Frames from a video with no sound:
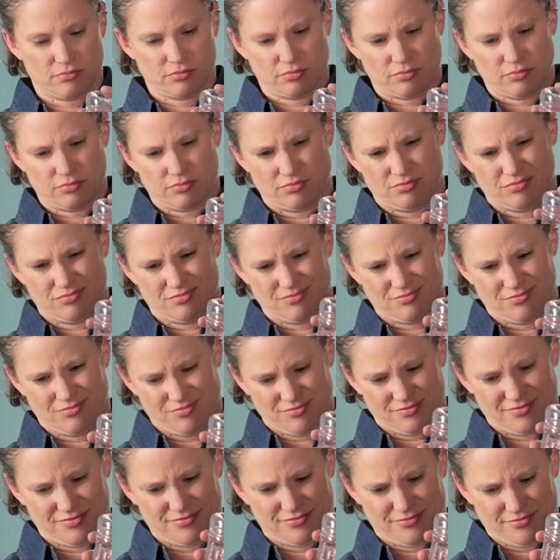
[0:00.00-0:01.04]

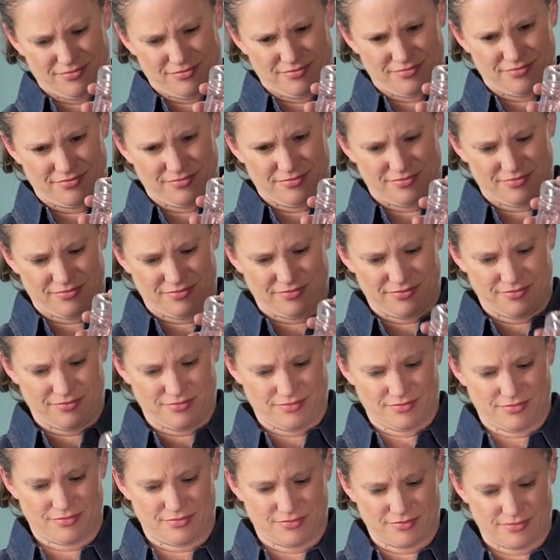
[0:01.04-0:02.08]

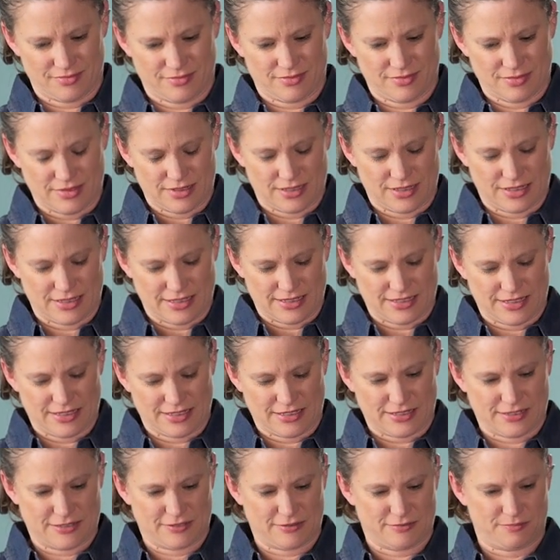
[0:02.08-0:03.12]

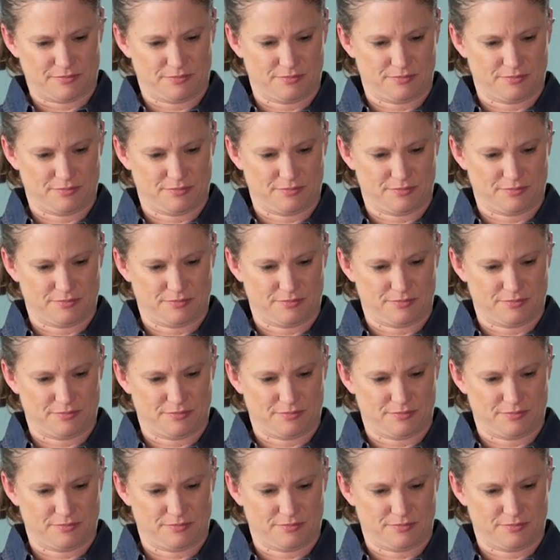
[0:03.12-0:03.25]
Nothing is said.